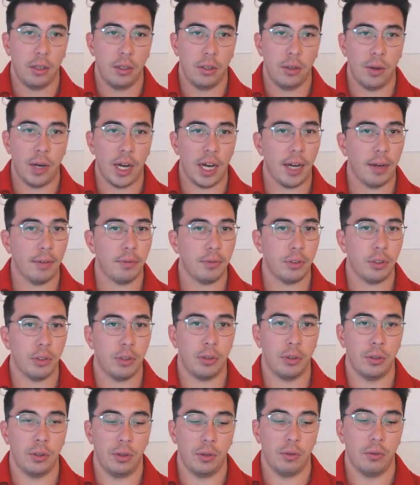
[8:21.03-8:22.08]
You have
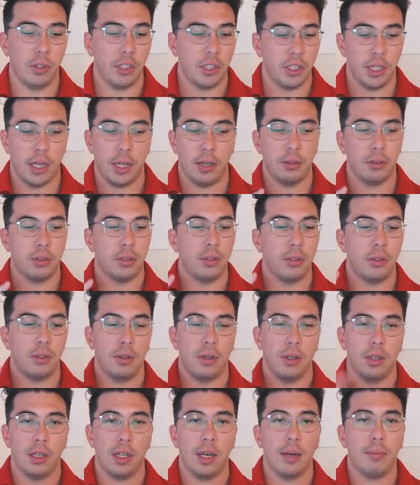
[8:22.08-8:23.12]
to reach out
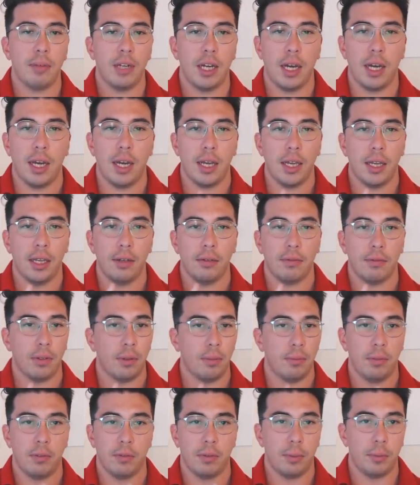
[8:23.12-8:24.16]
to alumni
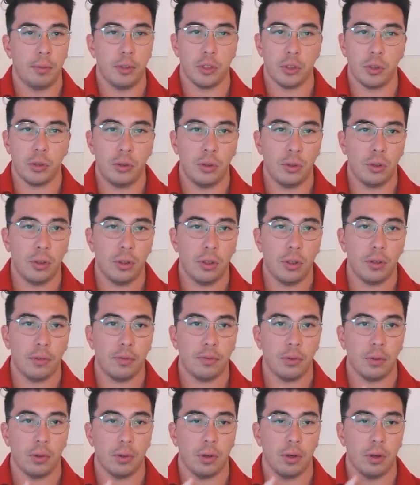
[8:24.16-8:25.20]
from, from your
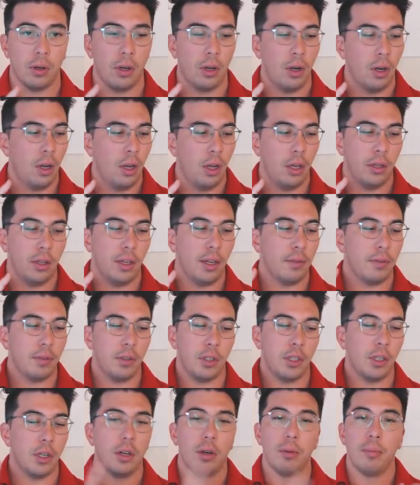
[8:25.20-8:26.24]
school for you,
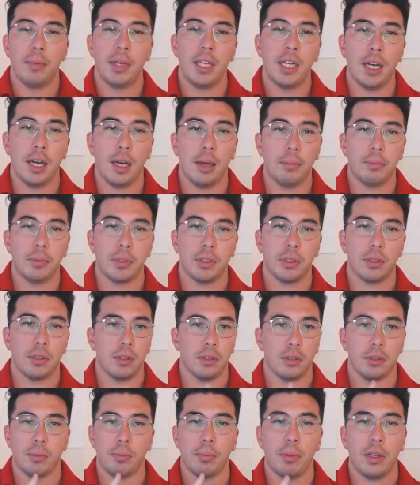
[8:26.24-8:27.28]
you can go to meetups.
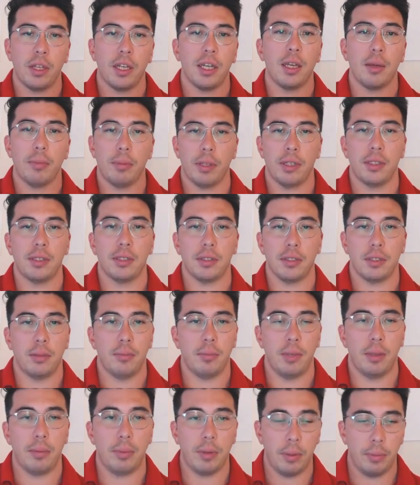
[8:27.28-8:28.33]
There's plenty of places to
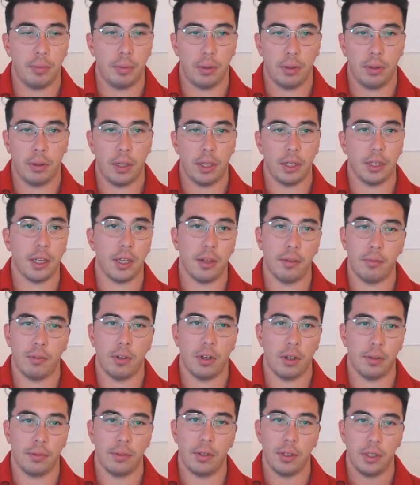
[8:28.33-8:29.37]
meet people and get
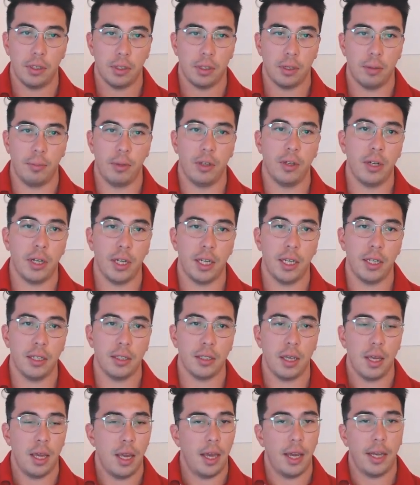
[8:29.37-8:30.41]
involved in these
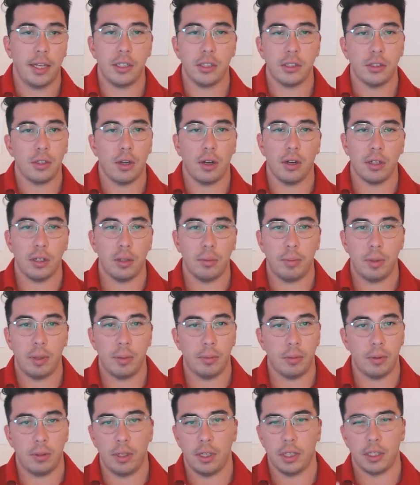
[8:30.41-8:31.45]
communities and just talking to
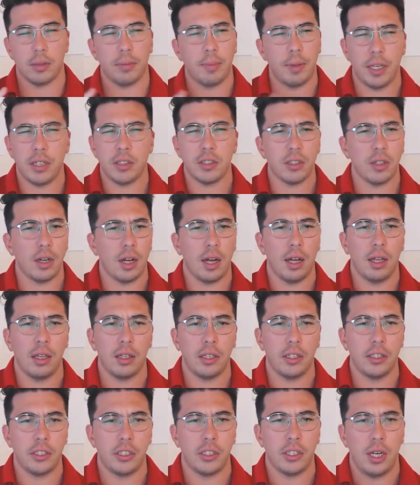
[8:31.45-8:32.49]
people, expand your
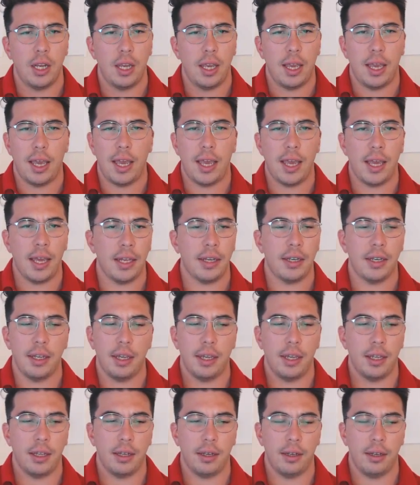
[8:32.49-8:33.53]
knowledge, and
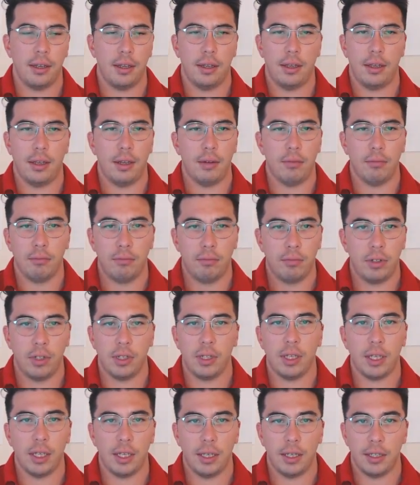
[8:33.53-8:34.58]
it it
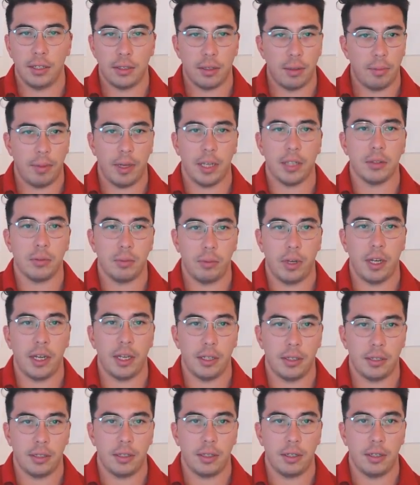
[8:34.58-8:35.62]
really is the best
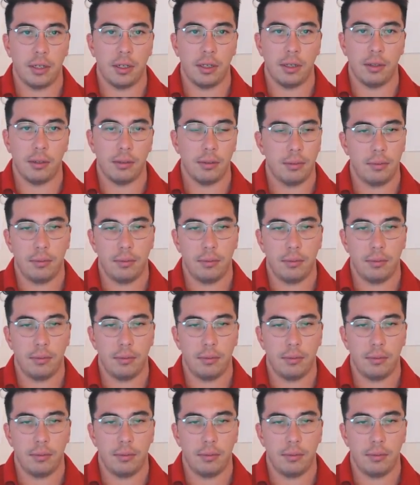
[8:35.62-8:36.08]
way to